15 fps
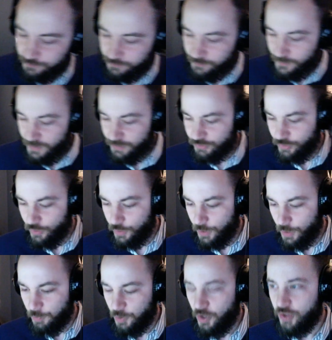So
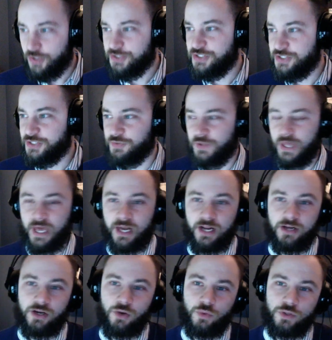apologies for that. I
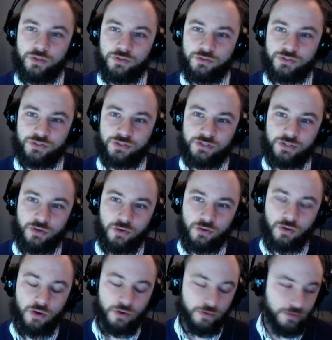know we usually go
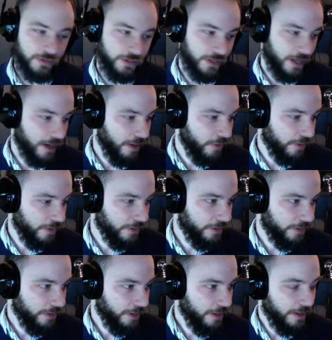longer than an hour.
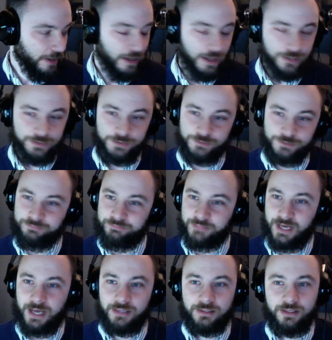I just
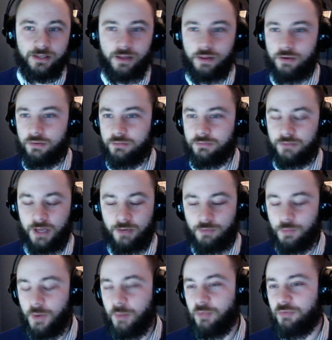I literally I
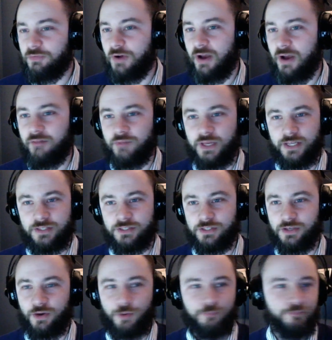remembered five minutes
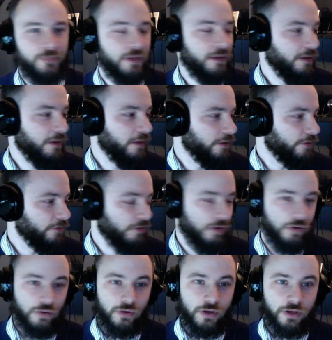ago,
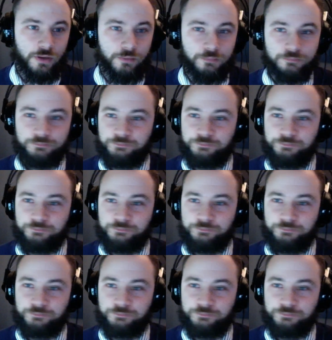so um,